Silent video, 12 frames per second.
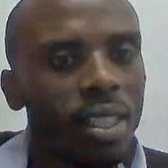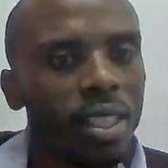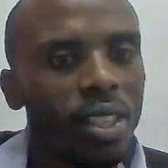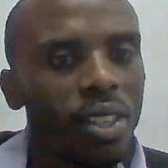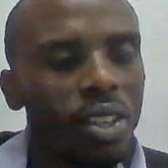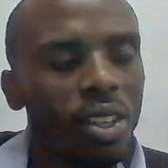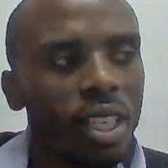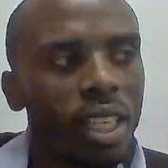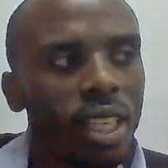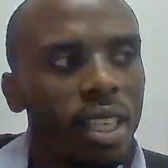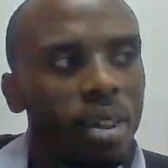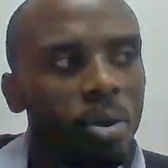okay,
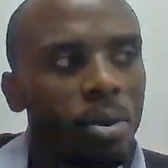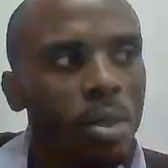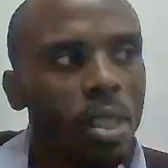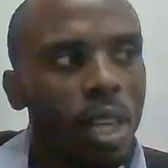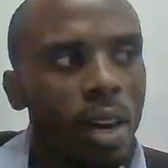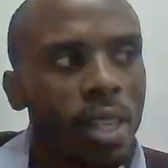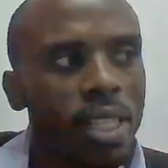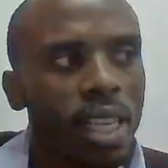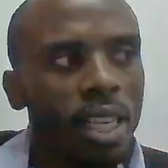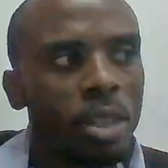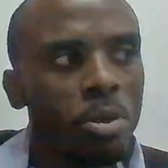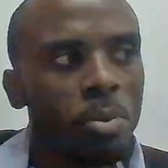our standard
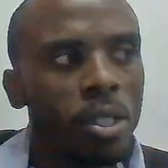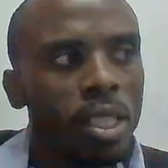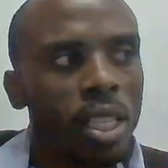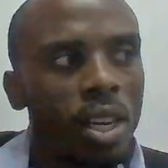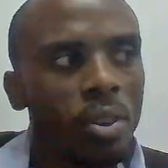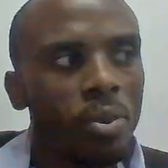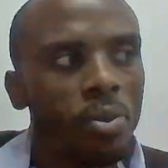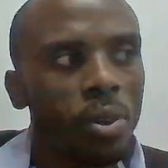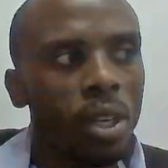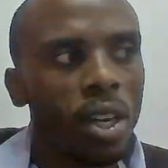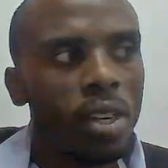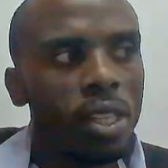output now for now
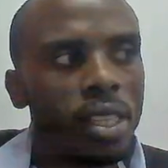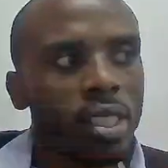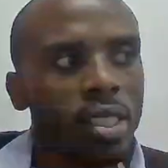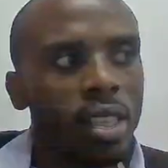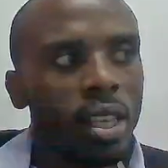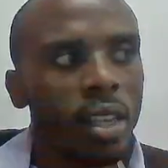is the